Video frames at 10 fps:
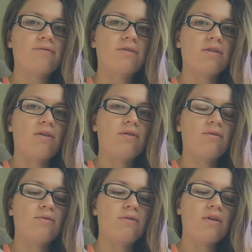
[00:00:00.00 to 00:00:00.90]

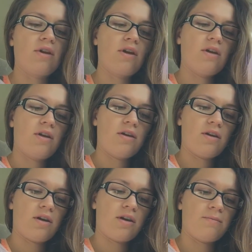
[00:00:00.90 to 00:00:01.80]
So
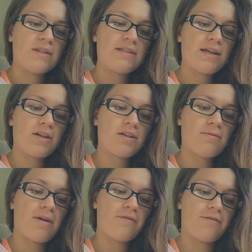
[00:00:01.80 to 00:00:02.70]
this is actually
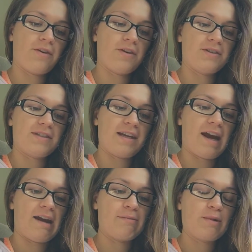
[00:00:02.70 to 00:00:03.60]
my first
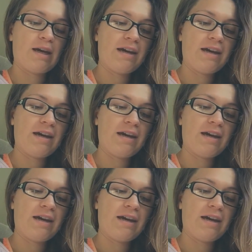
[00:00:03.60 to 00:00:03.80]
time